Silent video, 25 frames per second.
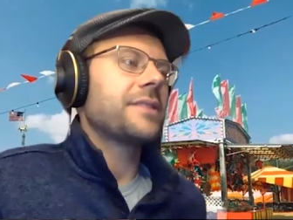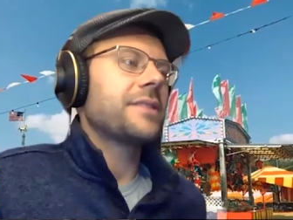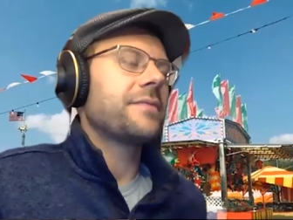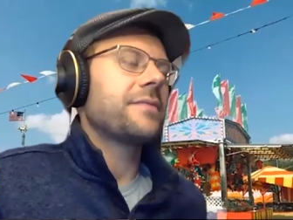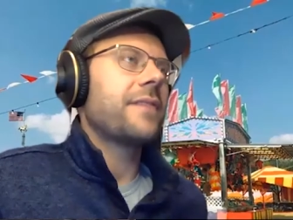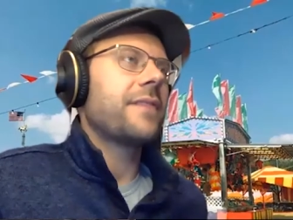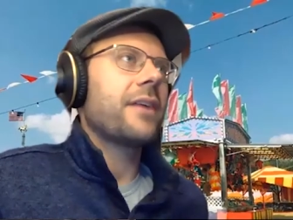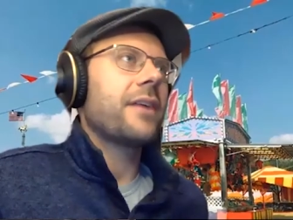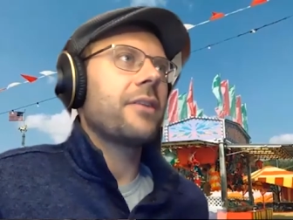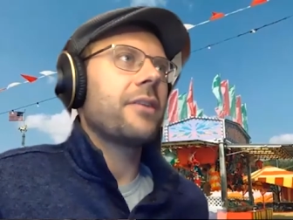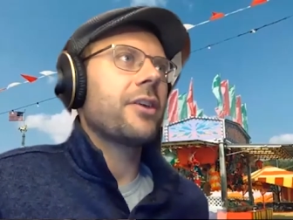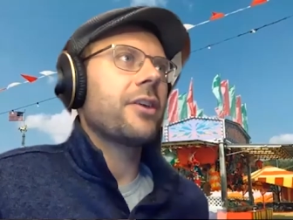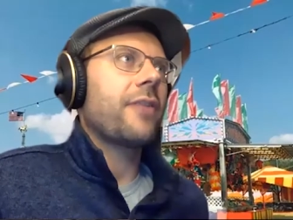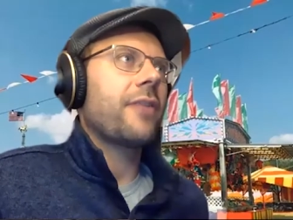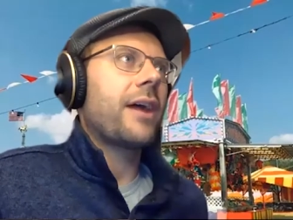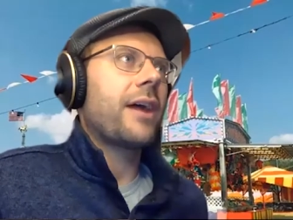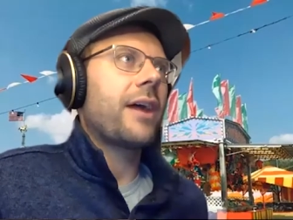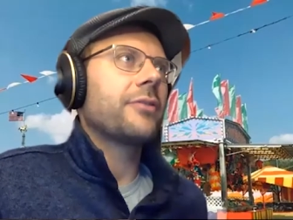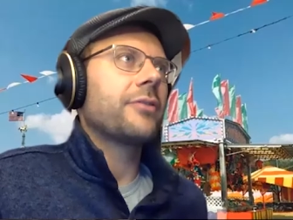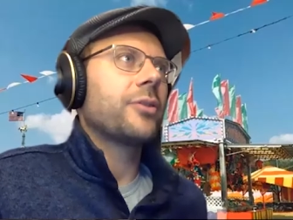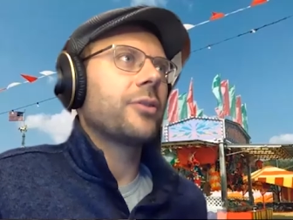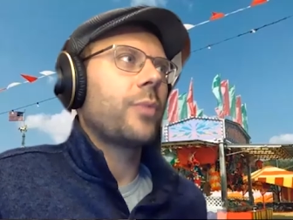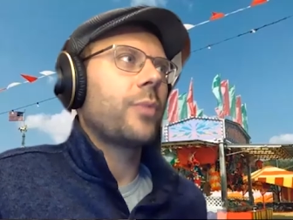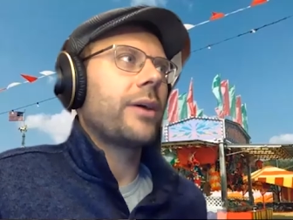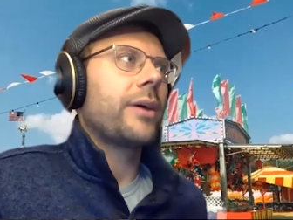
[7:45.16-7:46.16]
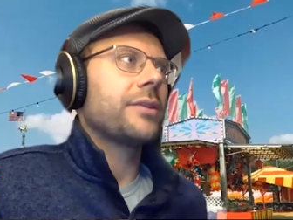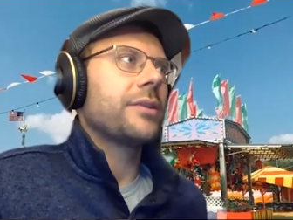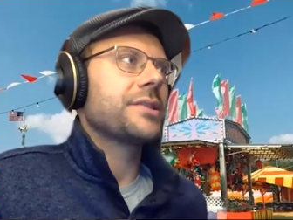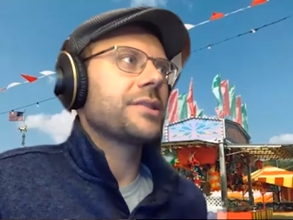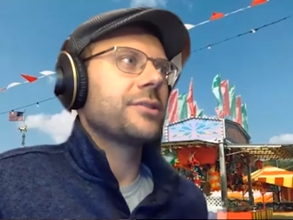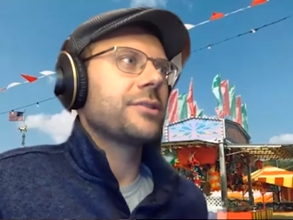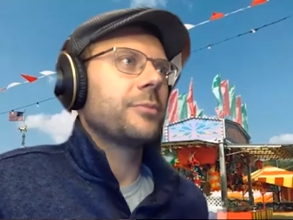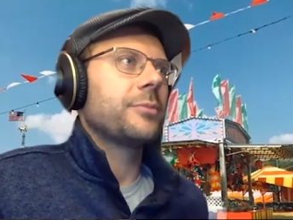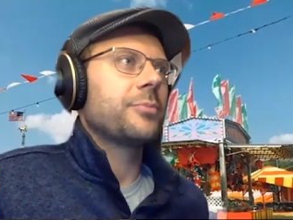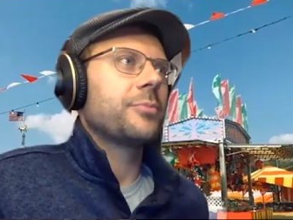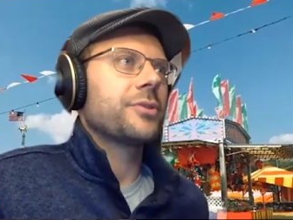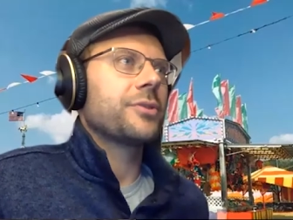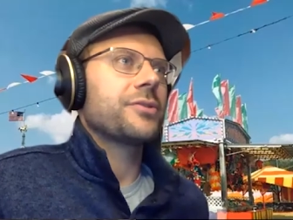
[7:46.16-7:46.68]
it's very grounded while
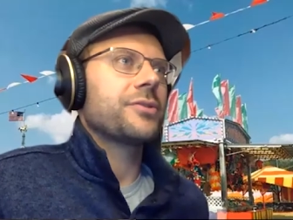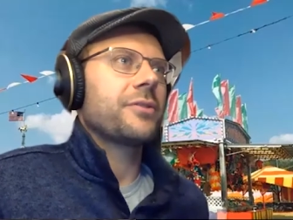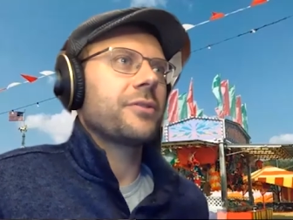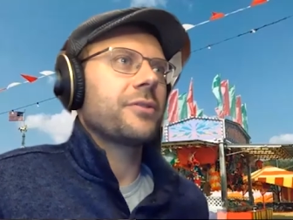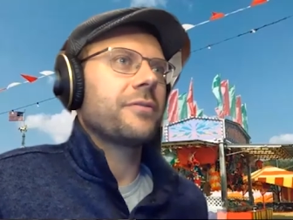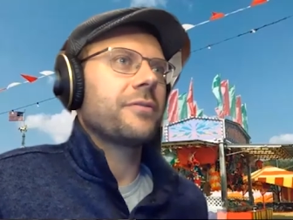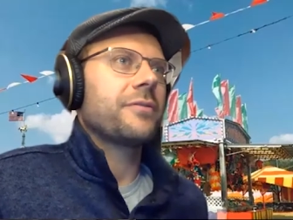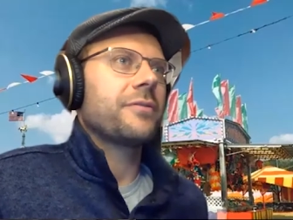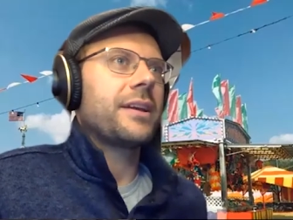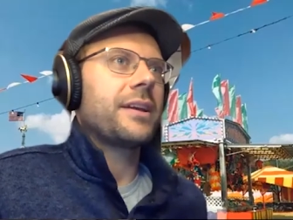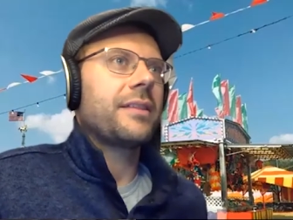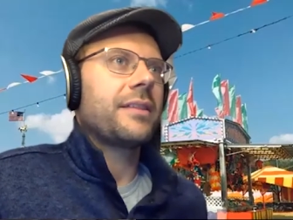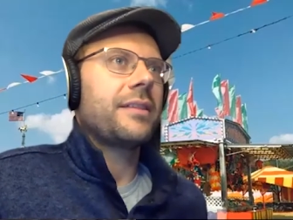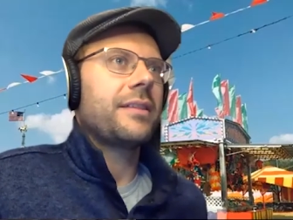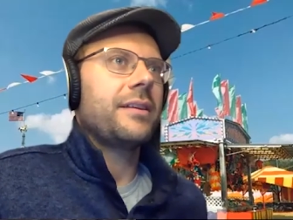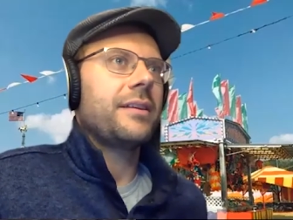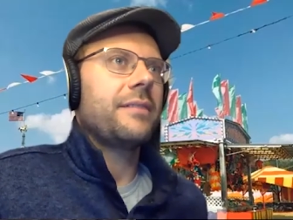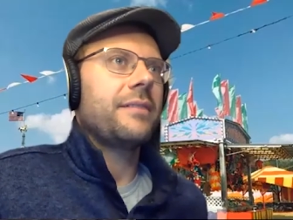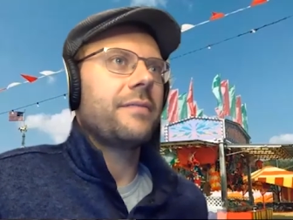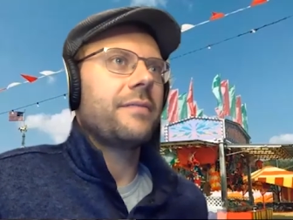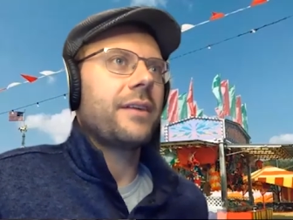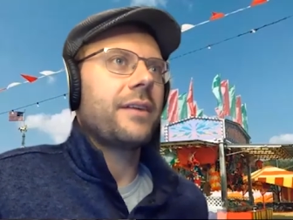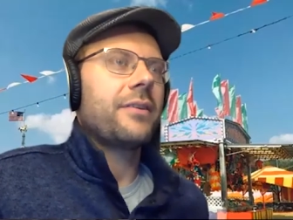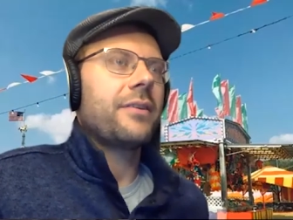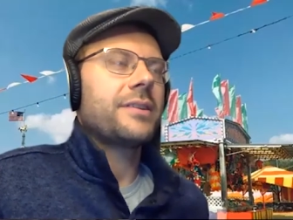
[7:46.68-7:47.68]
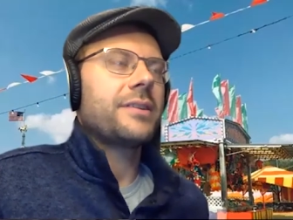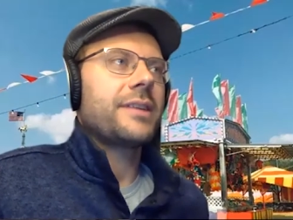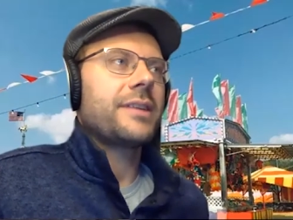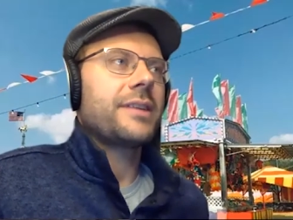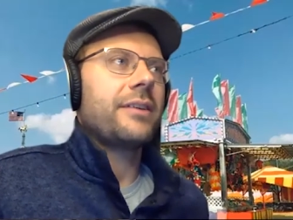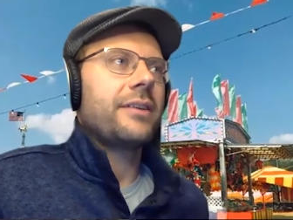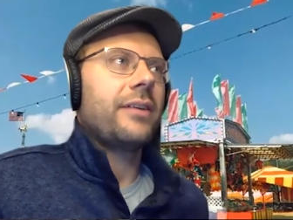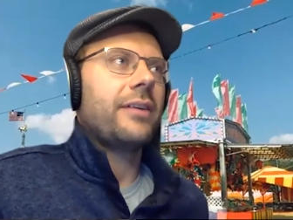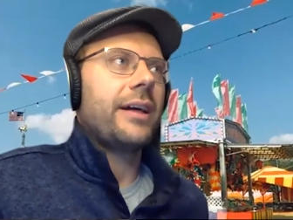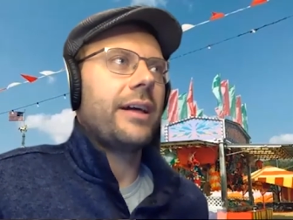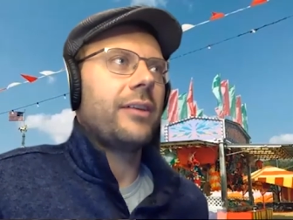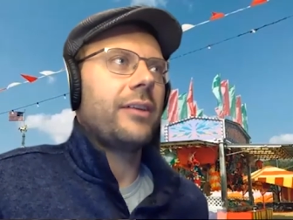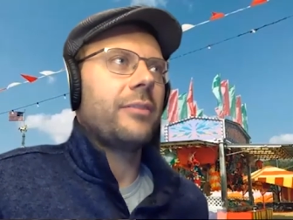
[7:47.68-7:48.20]
still preserving the fairy
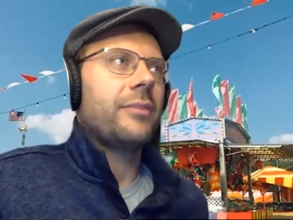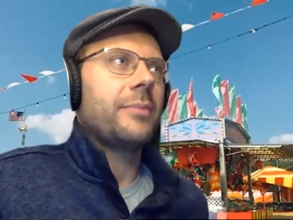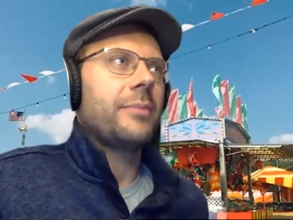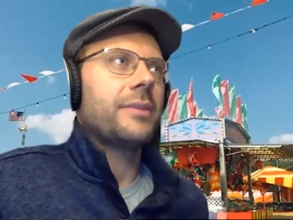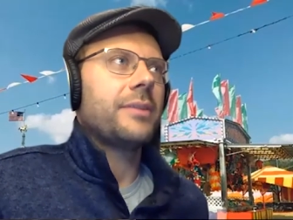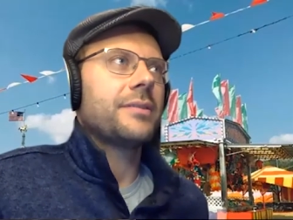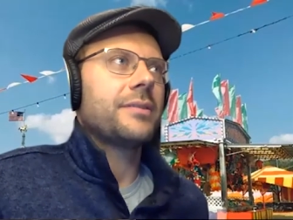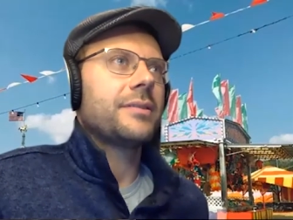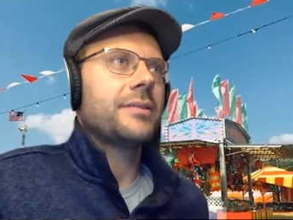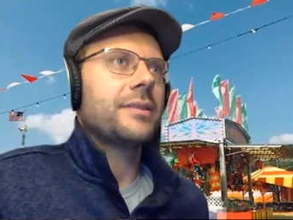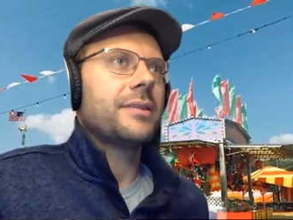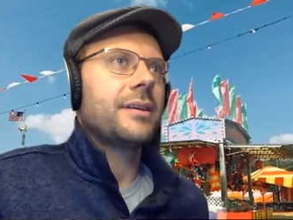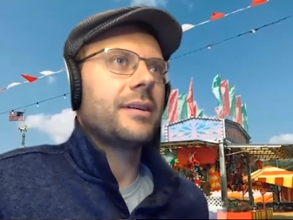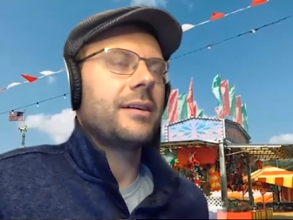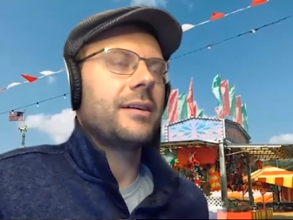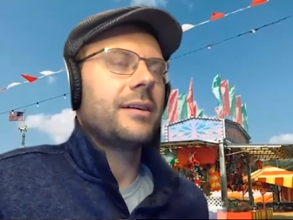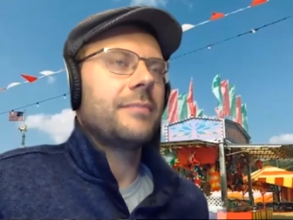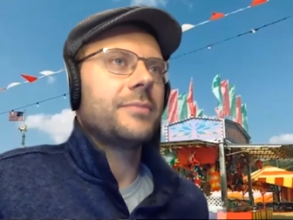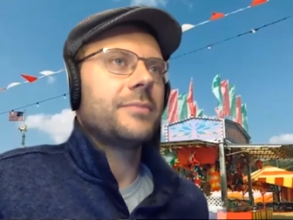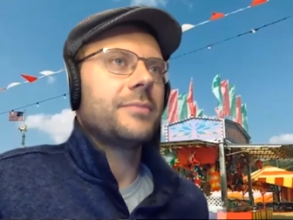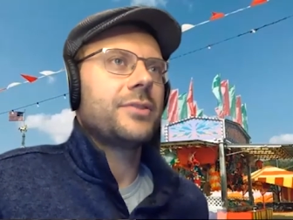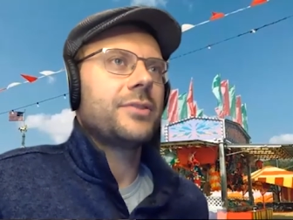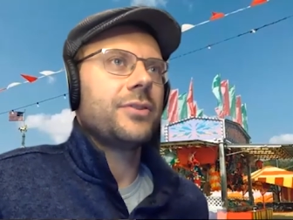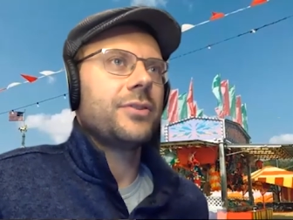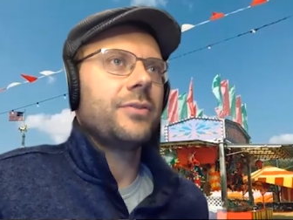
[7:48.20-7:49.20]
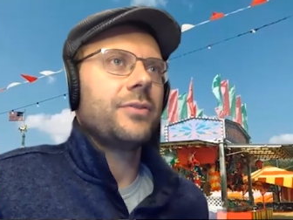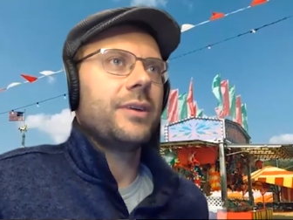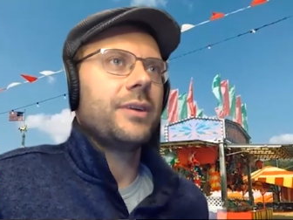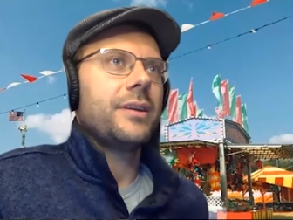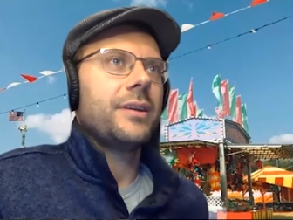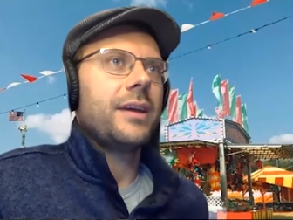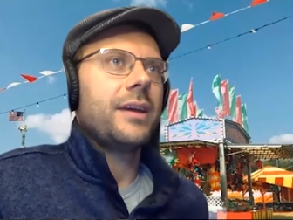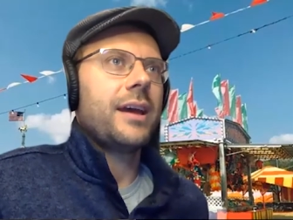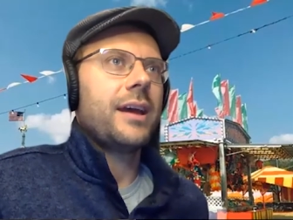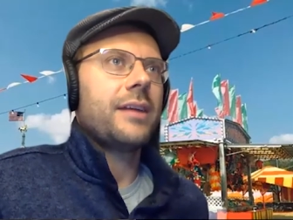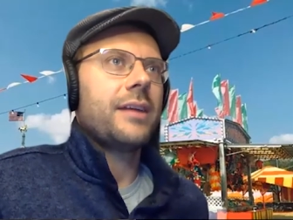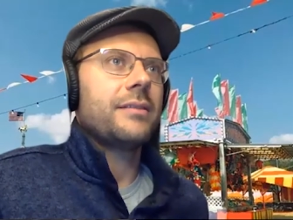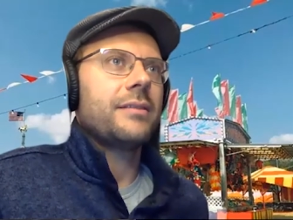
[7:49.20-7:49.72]
tale element um, to
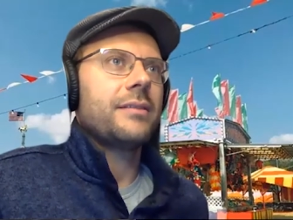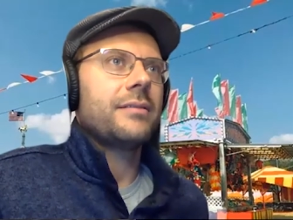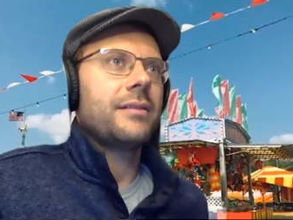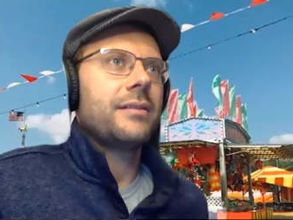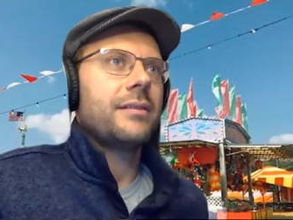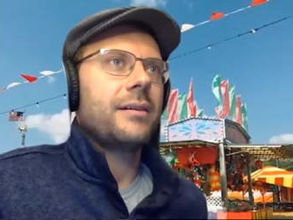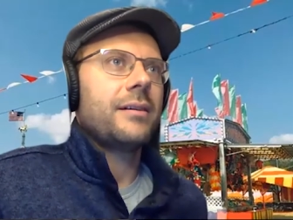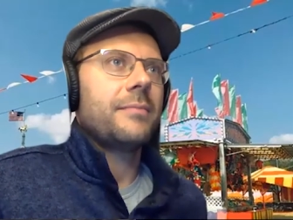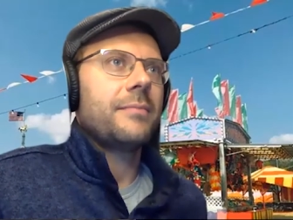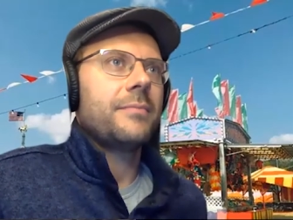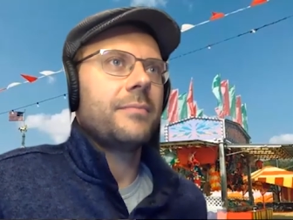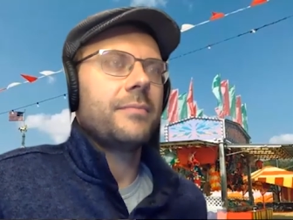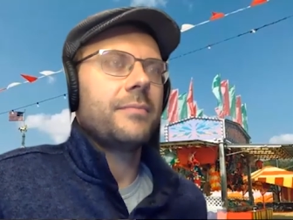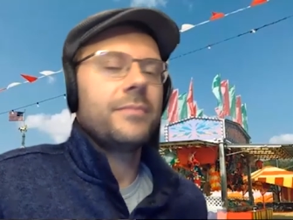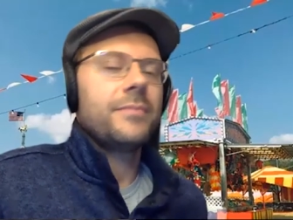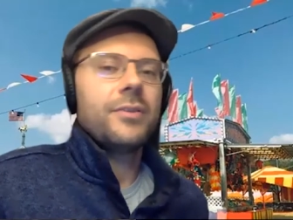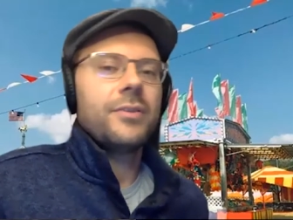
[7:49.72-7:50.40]
it and um,